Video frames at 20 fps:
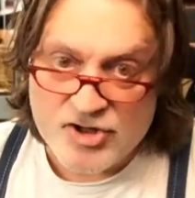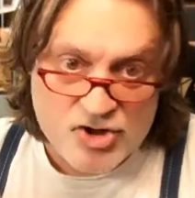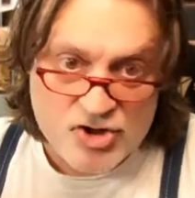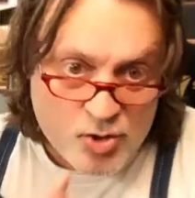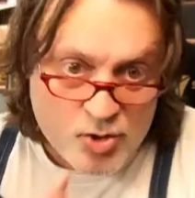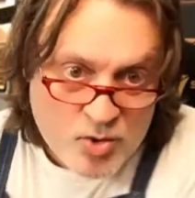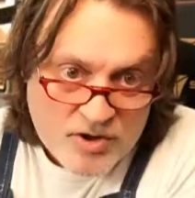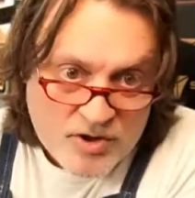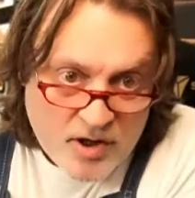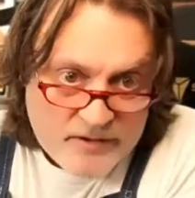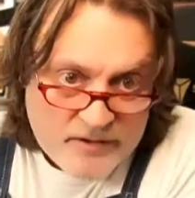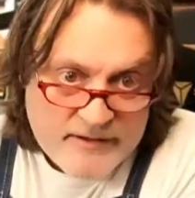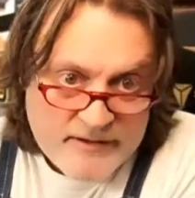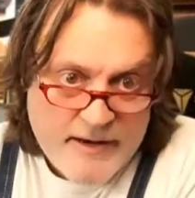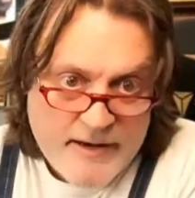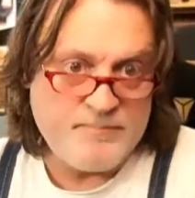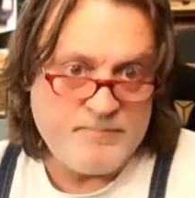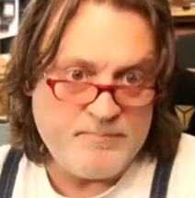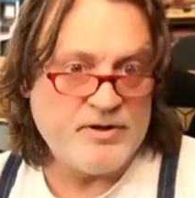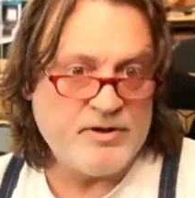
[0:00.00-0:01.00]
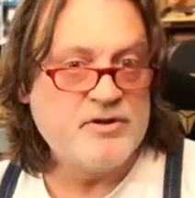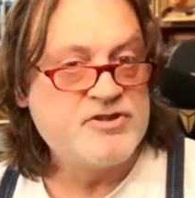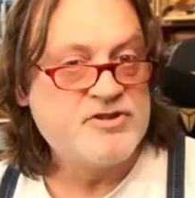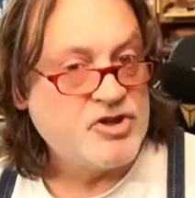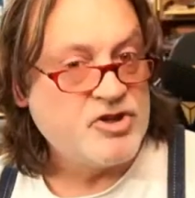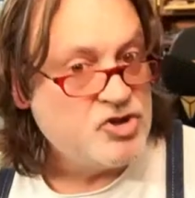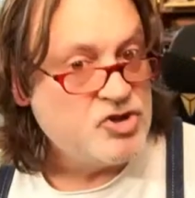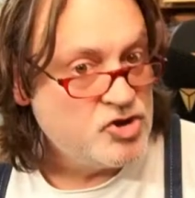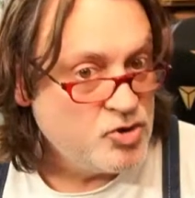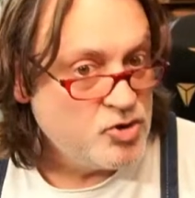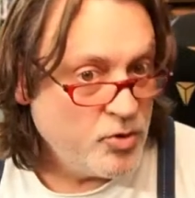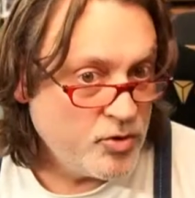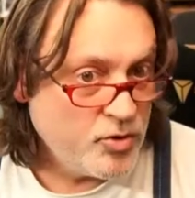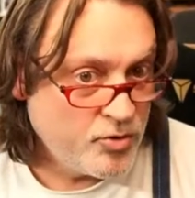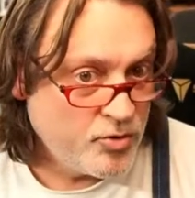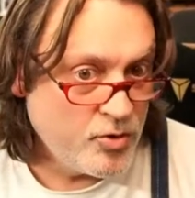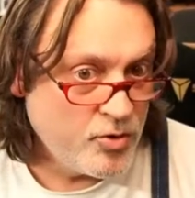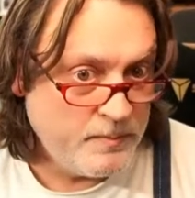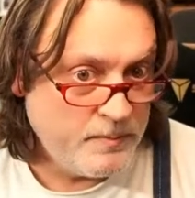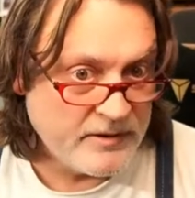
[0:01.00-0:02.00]
doing online builds and doing
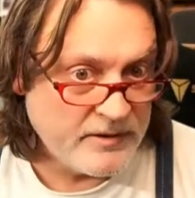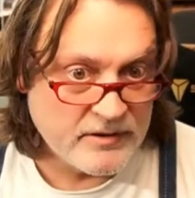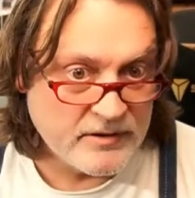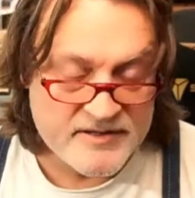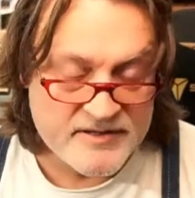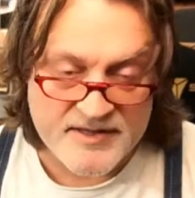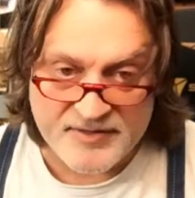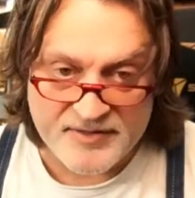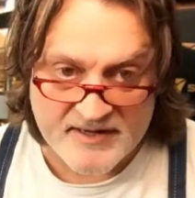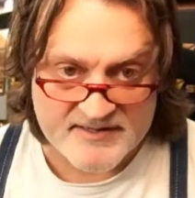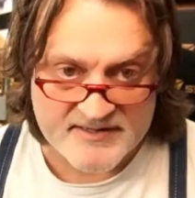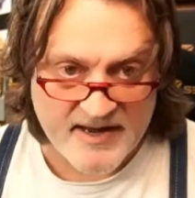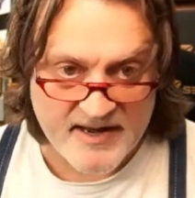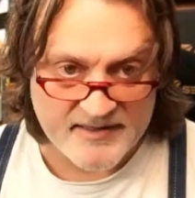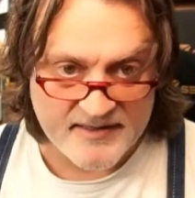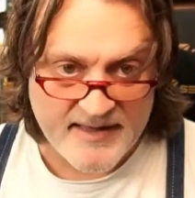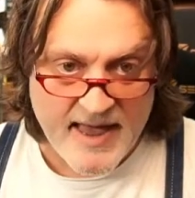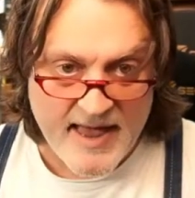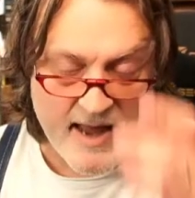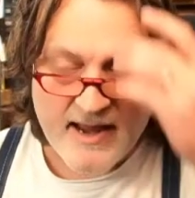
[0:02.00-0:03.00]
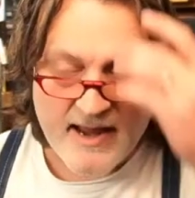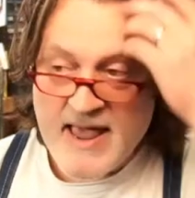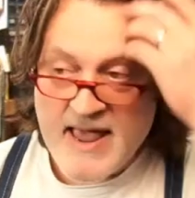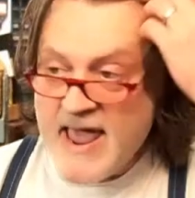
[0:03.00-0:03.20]
group builds and things like that.